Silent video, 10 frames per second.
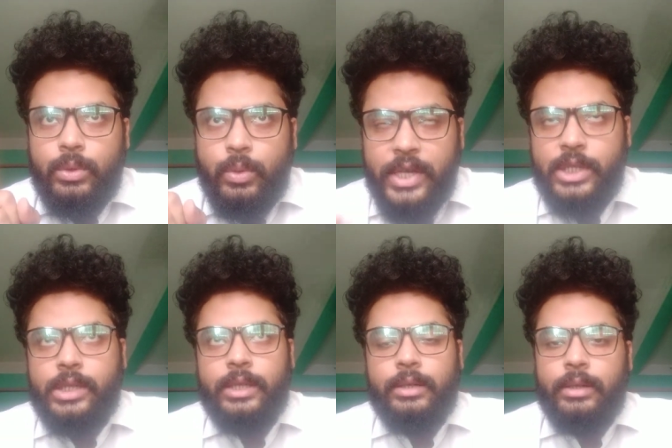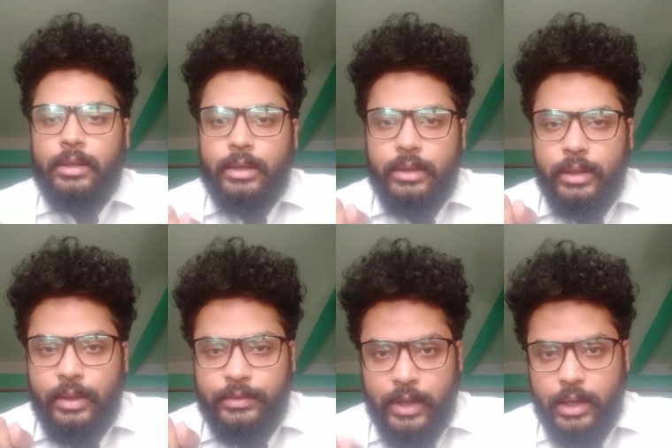question
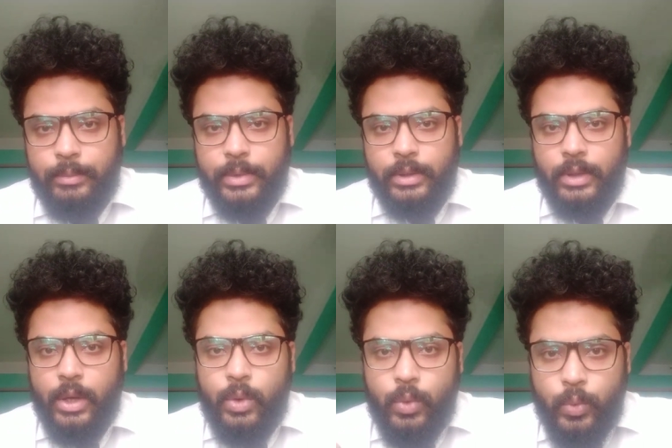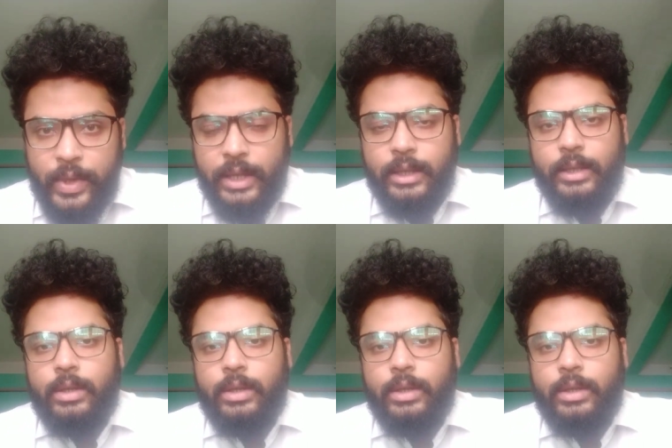the verb with